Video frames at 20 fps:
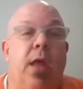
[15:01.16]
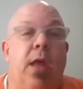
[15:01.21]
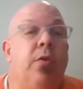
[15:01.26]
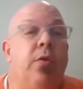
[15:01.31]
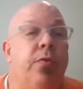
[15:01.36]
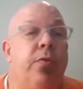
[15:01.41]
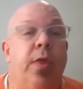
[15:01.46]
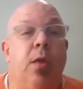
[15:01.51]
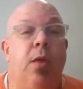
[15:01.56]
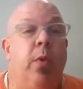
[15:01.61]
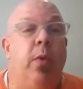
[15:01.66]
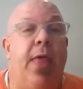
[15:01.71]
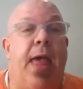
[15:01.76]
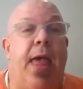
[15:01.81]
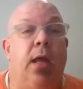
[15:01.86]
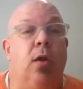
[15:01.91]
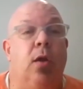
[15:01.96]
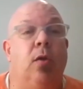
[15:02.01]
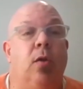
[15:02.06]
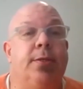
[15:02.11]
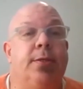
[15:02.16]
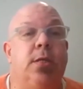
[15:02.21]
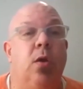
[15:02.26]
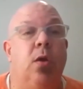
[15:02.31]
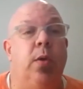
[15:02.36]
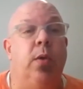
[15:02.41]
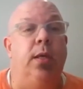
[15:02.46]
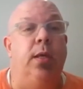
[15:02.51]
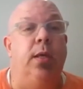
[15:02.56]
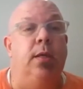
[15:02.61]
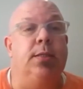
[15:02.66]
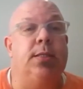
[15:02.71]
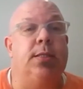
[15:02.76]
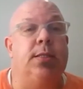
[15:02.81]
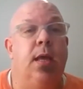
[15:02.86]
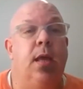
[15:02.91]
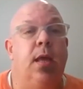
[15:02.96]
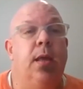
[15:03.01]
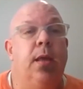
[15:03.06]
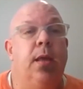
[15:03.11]
other thing with that also is
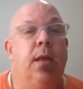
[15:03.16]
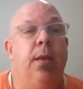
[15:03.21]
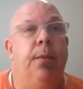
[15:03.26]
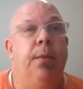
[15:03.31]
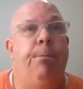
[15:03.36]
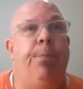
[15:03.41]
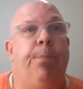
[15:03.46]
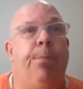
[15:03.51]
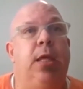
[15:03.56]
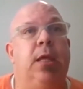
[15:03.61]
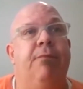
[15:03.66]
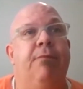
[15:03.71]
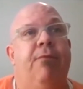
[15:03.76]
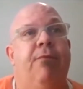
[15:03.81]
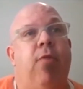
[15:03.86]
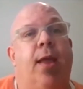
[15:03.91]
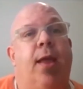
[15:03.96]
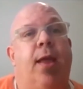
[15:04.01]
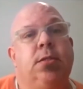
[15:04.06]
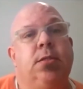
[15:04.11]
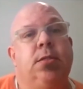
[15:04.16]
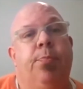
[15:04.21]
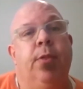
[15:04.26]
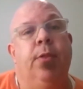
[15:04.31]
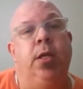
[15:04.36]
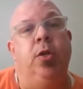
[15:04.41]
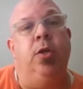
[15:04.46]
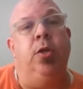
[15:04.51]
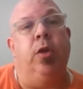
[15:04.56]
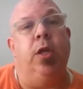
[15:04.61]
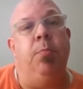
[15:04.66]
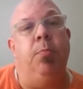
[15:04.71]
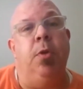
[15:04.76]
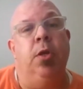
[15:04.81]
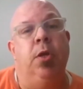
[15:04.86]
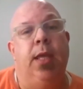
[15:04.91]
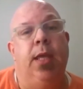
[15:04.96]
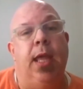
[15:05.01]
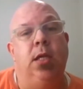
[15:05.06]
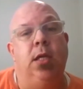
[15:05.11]
being flexible in your
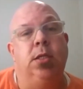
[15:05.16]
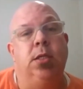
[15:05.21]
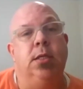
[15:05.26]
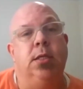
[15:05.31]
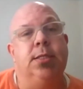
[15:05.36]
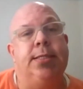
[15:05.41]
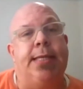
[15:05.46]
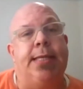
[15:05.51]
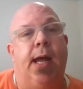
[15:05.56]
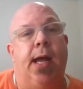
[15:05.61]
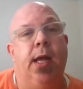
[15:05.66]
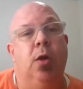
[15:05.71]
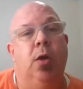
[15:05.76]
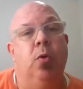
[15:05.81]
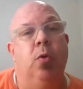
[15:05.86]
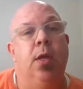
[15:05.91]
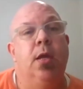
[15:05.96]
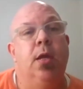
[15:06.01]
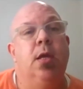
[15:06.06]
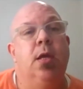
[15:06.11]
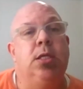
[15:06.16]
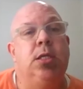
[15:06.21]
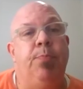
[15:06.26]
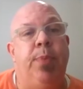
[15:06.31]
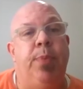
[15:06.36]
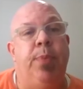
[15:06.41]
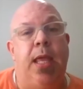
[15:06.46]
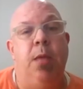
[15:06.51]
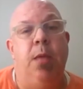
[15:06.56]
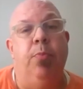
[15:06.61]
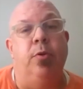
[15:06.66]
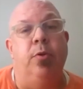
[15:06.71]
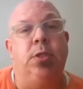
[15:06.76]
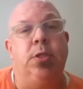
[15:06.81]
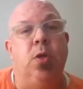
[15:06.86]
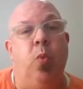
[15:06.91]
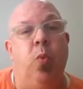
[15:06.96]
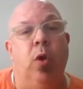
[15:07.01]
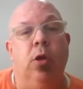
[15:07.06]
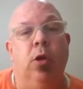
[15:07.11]
communication style to be able to
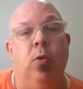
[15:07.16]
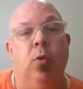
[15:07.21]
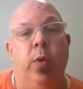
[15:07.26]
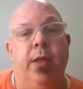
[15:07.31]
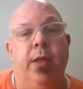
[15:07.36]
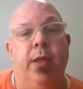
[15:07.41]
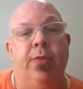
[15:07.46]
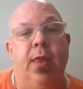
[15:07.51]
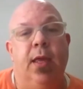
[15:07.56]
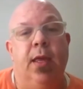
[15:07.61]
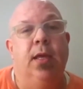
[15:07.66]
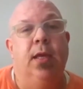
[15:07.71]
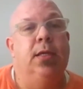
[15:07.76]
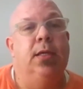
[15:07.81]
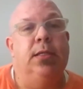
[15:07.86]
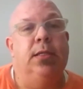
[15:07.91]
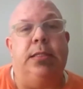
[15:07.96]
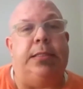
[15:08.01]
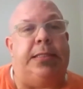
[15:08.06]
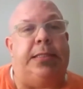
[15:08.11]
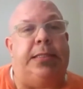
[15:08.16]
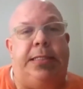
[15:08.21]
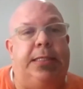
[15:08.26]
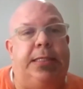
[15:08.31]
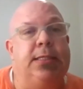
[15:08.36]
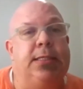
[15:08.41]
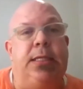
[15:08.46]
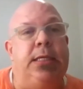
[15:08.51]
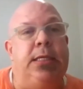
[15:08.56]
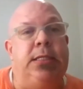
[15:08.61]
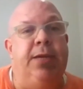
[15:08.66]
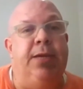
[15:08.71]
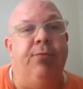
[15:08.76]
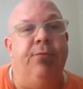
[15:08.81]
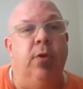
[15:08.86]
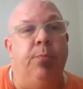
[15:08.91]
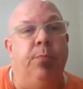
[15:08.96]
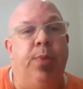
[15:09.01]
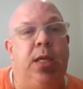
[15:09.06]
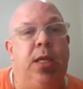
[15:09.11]
work with 16
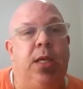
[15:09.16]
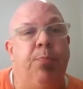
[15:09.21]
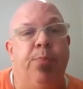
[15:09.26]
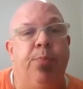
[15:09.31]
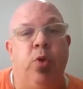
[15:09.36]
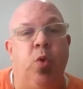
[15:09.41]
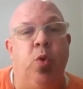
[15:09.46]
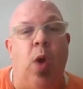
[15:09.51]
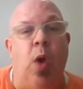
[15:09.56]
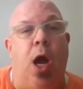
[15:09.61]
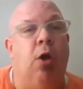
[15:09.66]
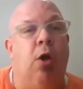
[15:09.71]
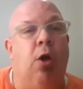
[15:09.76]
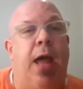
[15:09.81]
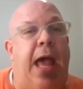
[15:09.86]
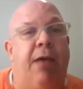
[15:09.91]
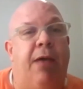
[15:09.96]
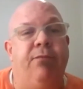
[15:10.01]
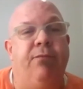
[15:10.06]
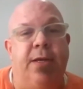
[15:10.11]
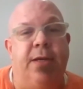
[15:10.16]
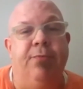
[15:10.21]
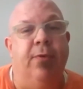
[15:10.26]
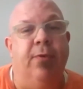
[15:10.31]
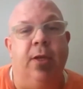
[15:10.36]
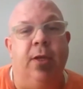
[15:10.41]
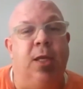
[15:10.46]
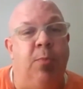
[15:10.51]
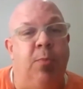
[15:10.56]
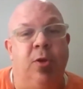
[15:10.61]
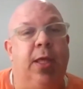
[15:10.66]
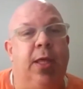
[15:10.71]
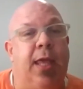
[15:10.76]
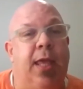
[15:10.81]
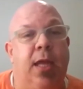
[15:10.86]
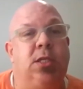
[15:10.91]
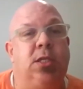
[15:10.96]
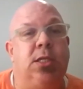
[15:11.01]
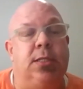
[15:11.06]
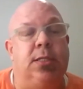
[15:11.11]
different people who all have different
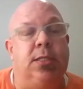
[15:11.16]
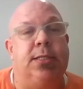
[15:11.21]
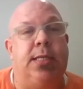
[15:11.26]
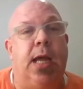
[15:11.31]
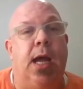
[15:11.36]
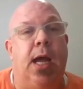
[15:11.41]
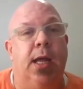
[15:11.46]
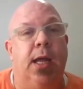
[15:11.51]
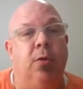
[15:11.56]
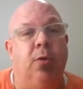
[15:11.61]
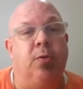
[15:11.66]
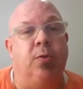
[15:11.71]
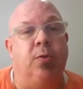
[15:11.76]
communication styles.